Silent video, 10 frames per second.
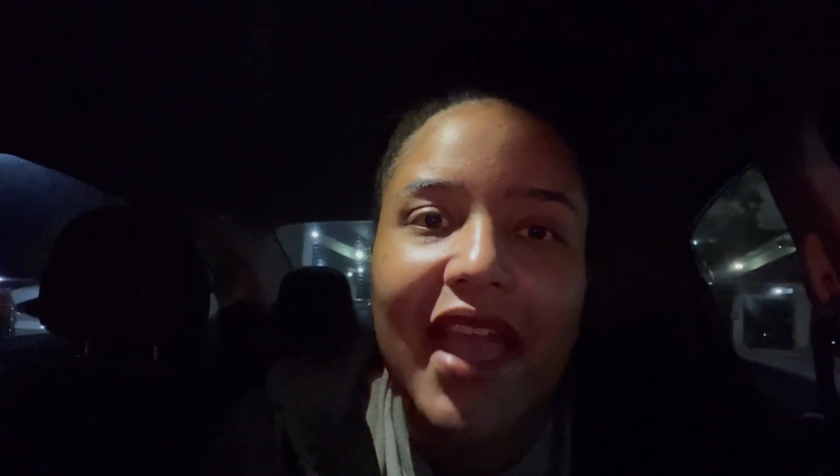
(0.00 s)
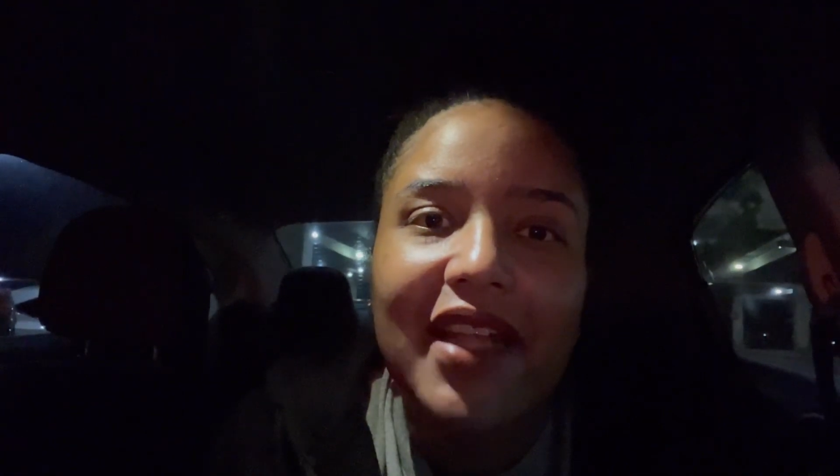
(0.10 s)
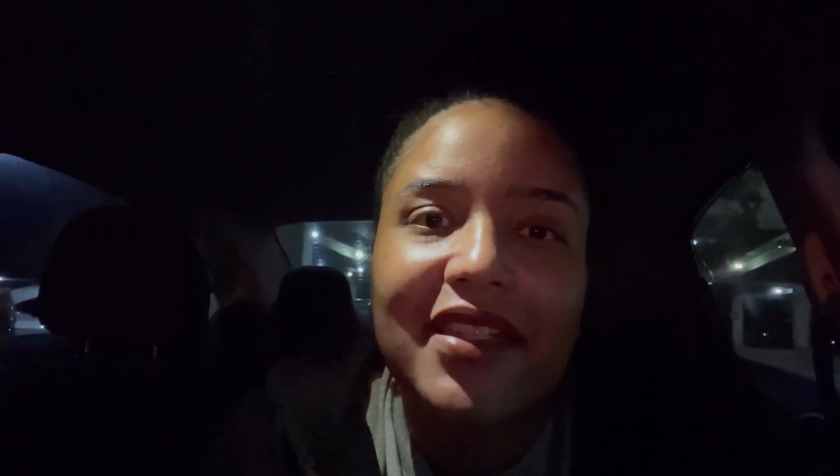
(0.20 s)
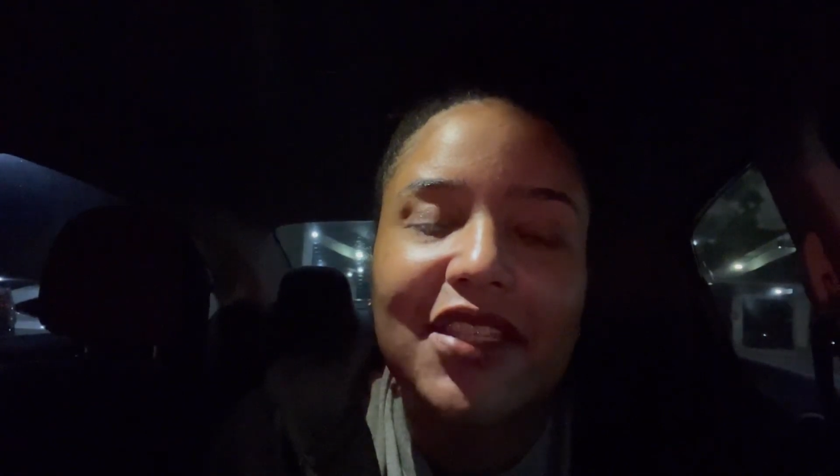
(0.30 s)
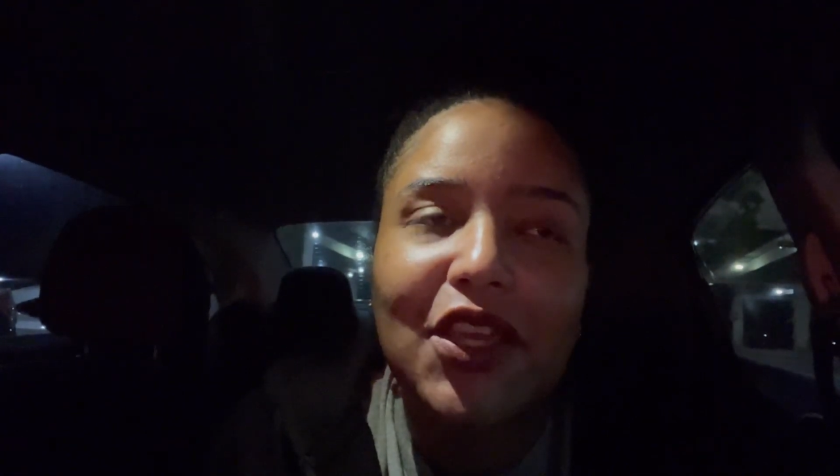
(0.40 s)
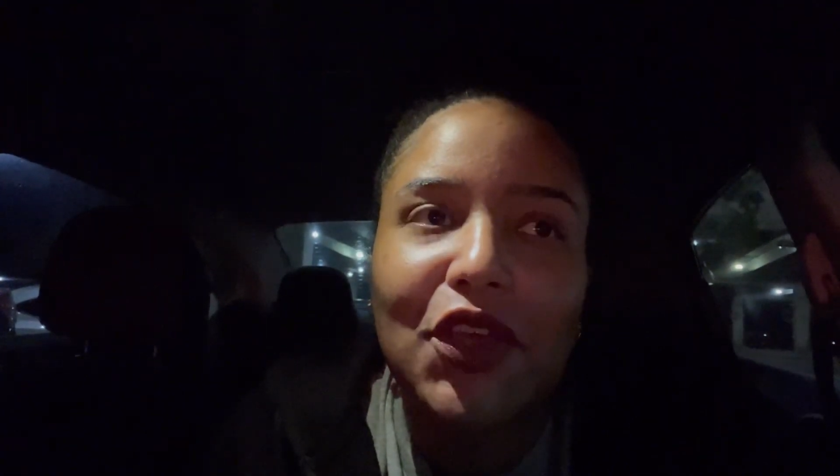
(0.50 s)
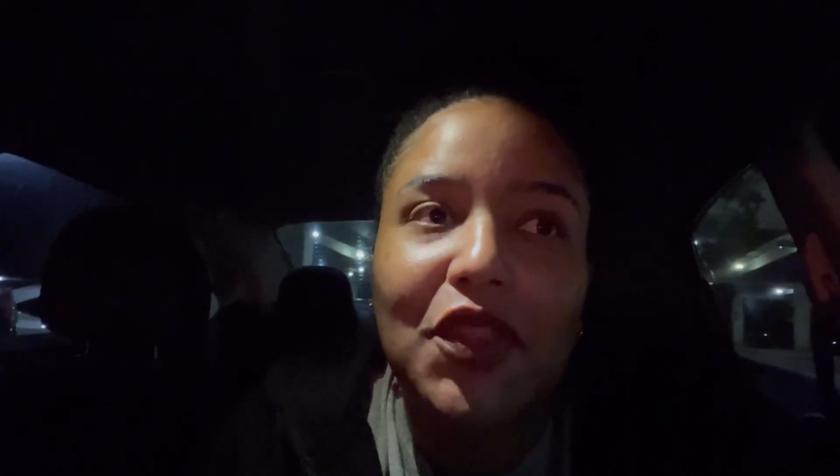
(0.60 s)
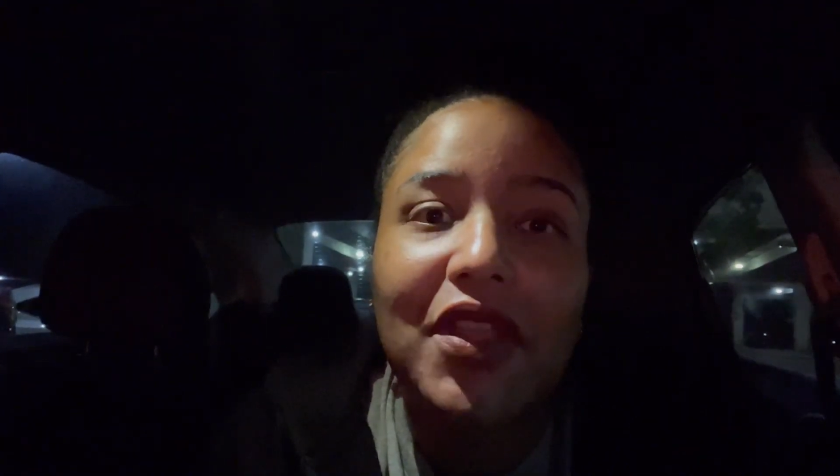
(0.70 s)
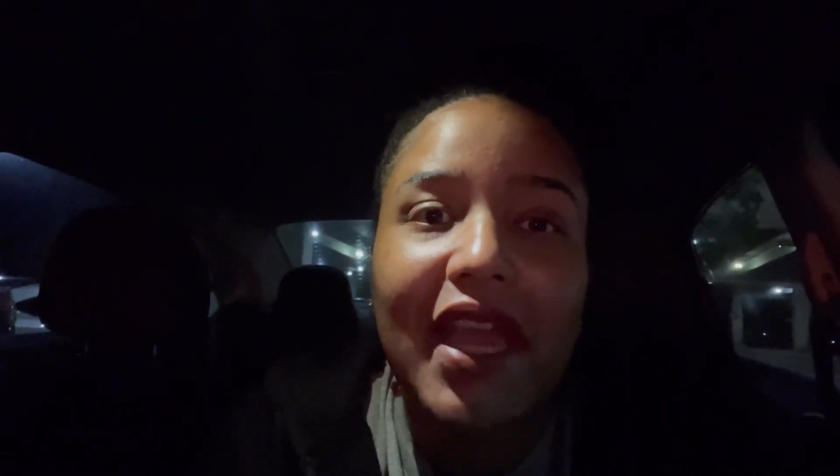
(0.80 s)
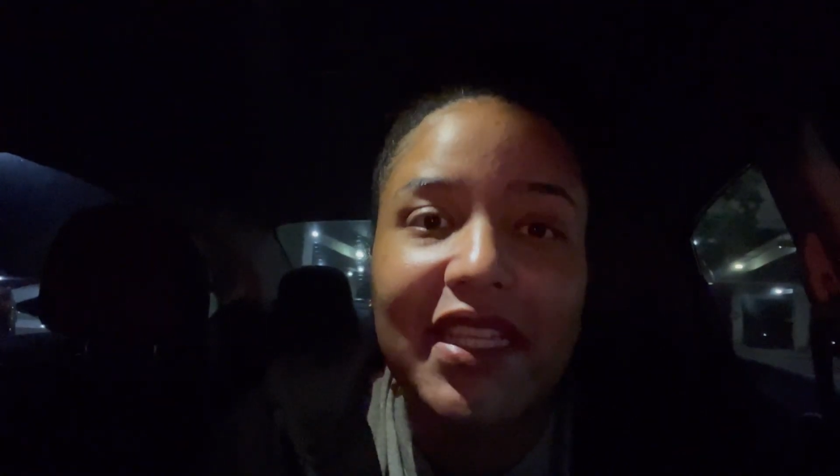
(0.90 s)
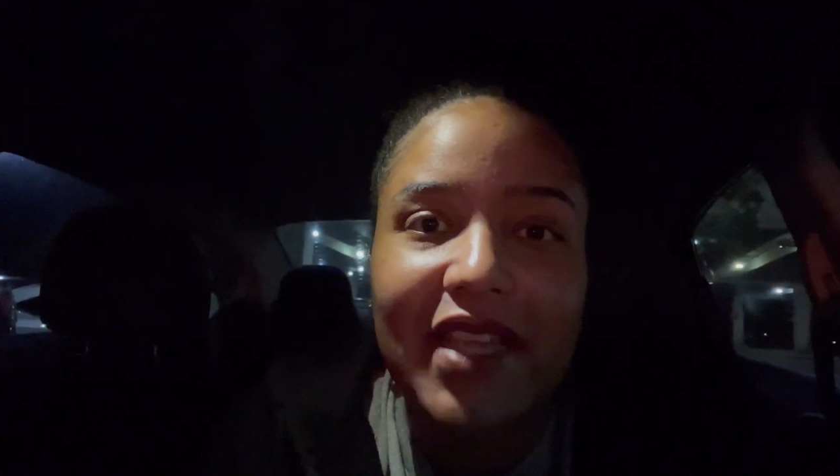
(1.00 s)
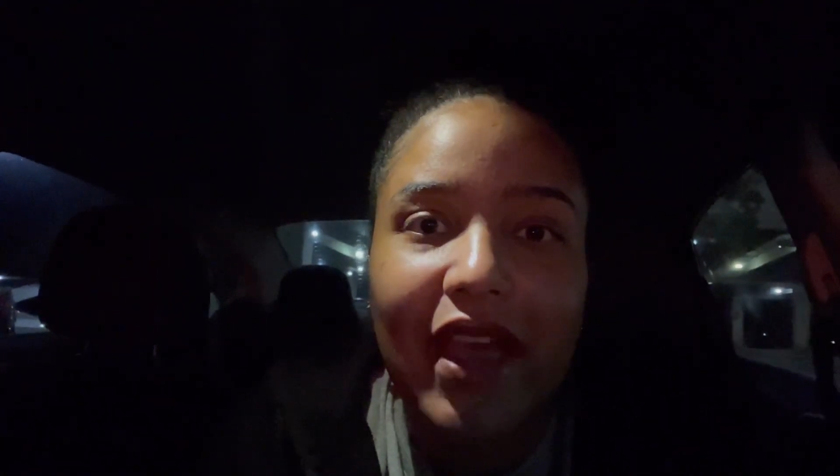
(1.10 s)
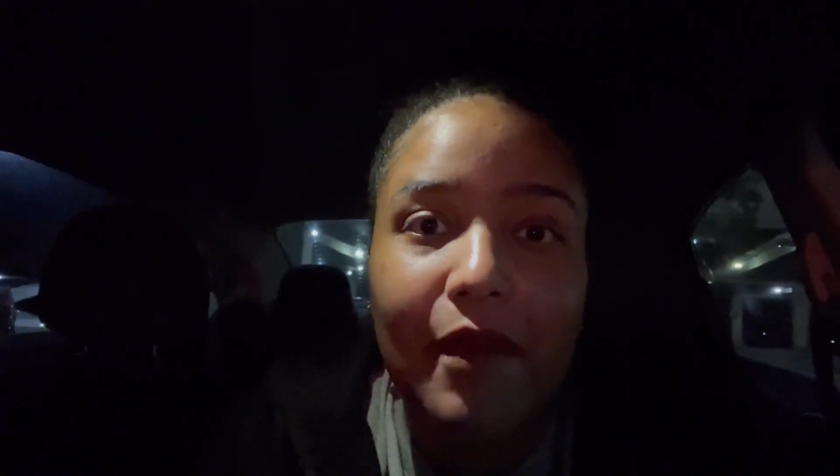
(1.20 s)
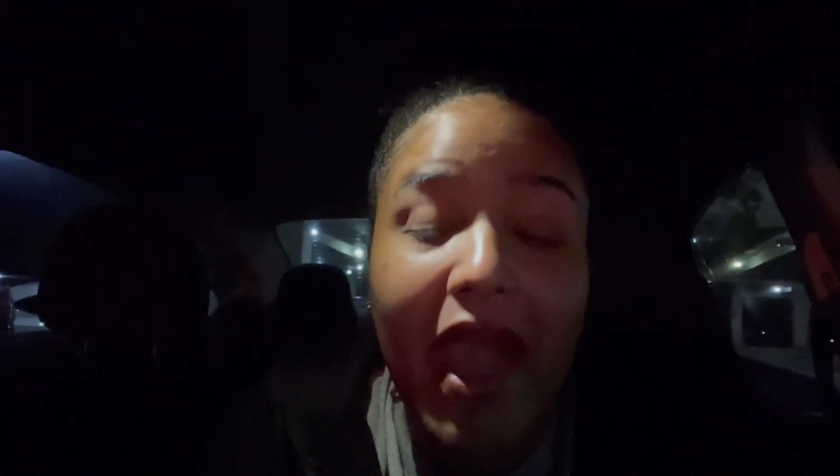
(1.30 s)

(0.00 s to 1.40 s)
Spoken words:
Until the next time,